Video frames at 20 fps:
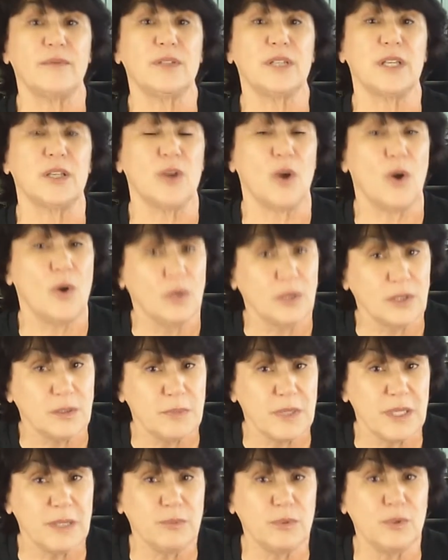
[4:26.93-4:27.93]
I've seen
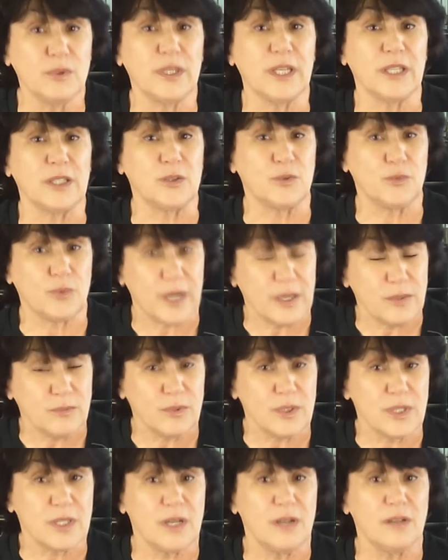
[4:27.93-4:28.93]
older people get
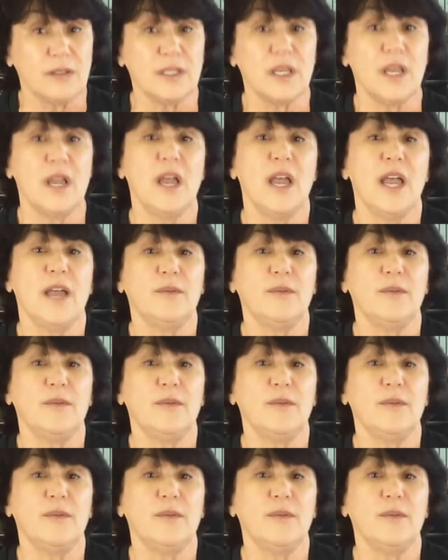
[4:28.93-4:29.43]
great results.